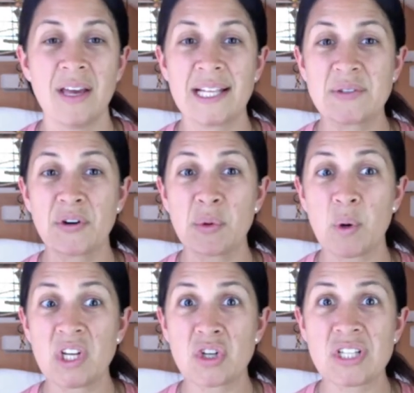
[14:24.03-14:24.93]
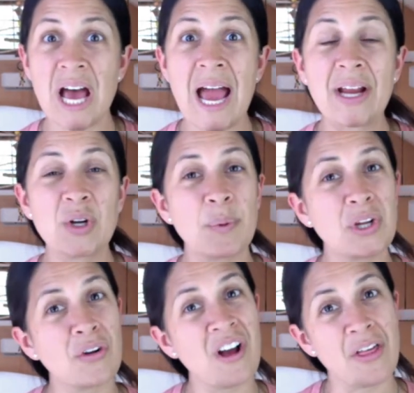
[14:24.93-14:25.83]
It's for when you're tired, but
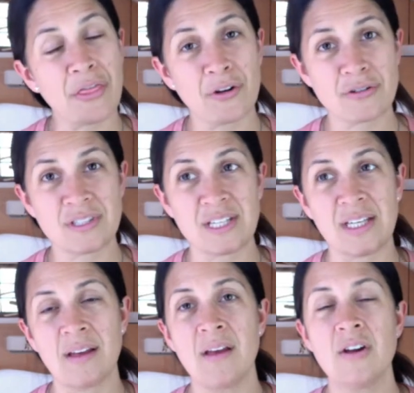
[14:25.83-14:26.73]
you're not thirsty.